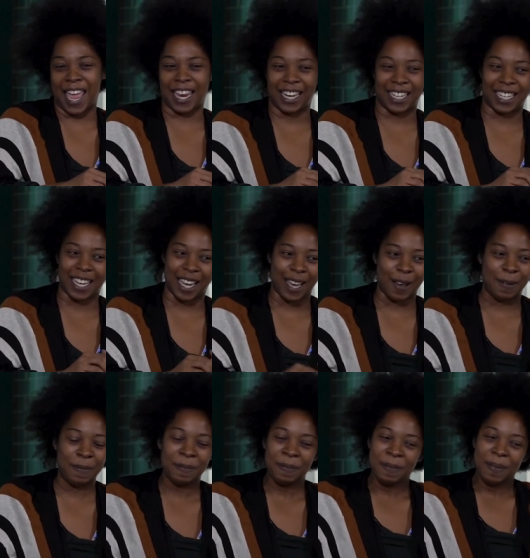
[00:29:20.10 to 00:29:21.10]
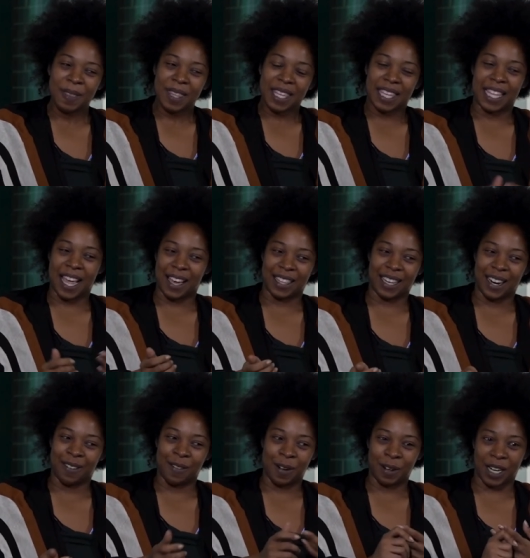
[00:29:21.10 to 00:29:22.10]
and uh, now that
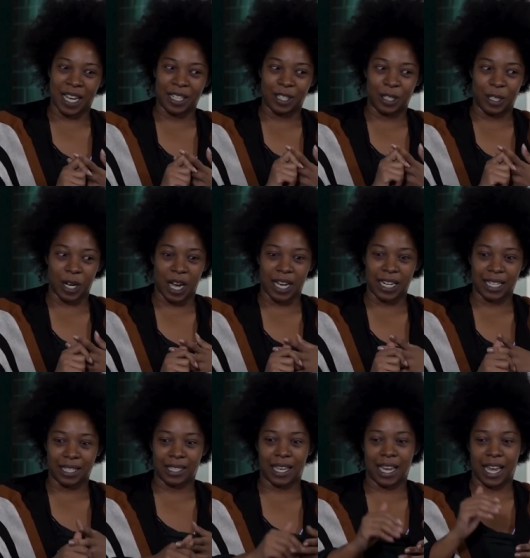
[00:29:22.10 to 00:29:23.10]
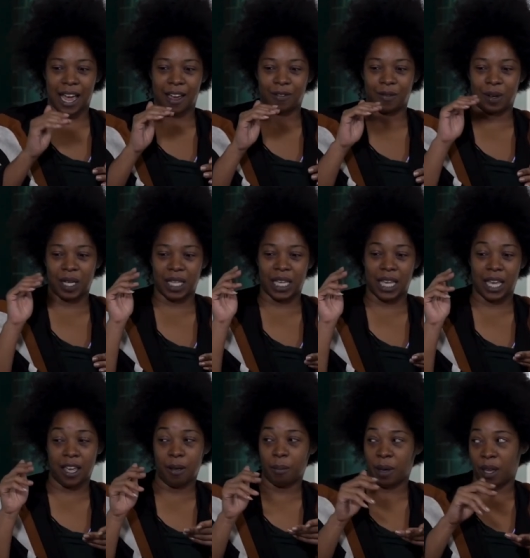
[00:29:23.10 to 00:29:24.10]
I've run against John, it's like I've really
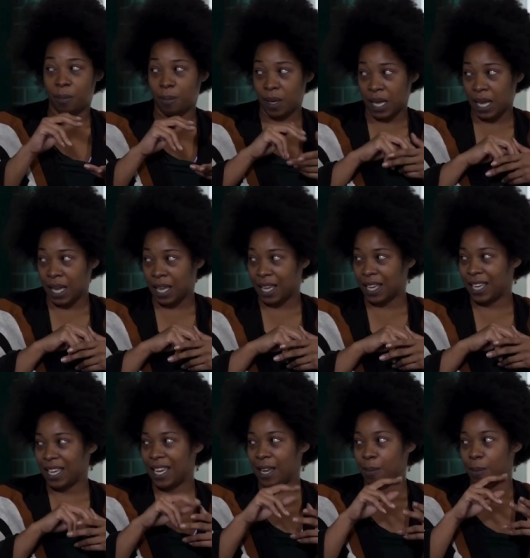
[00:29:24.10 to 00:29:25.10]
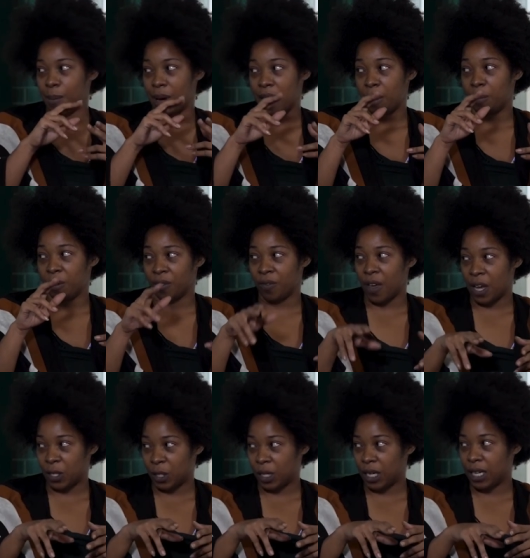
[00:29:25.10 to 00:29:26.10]
hit my peak in my
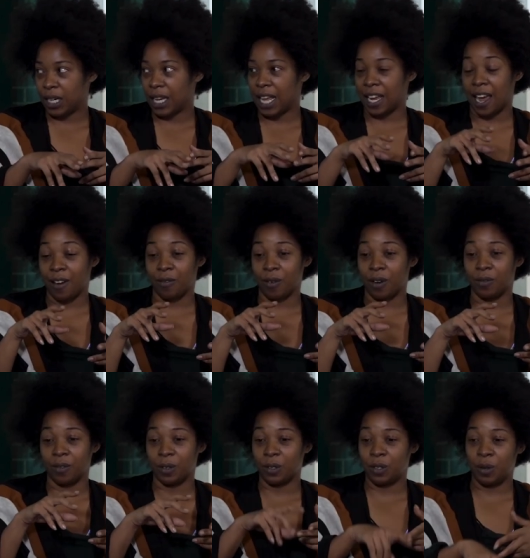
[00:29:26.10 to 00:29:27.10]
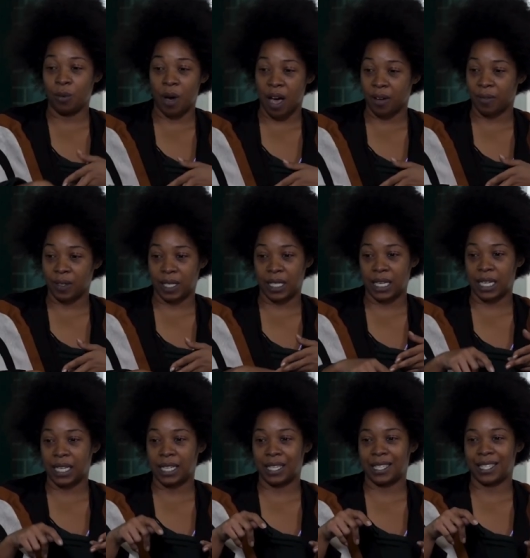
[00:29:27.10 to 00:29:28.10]
profession. Like I've run for two
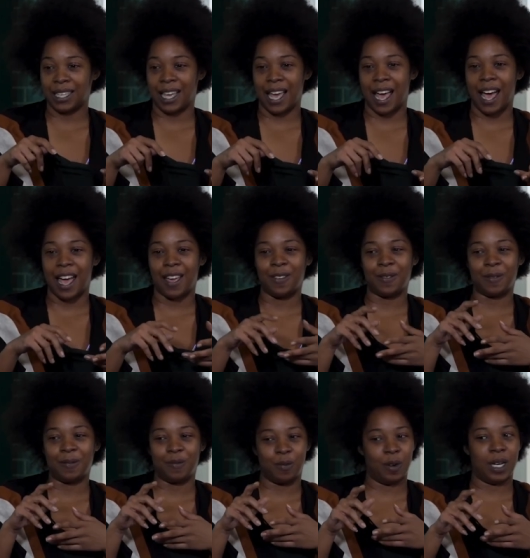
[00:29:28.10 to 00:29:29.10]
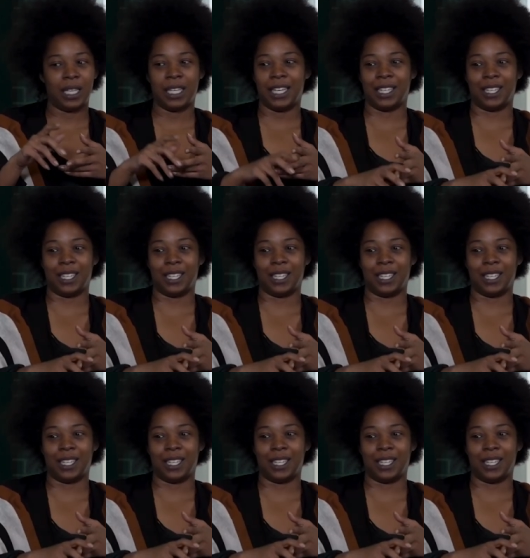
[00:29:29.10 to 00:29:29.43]
offices. I've really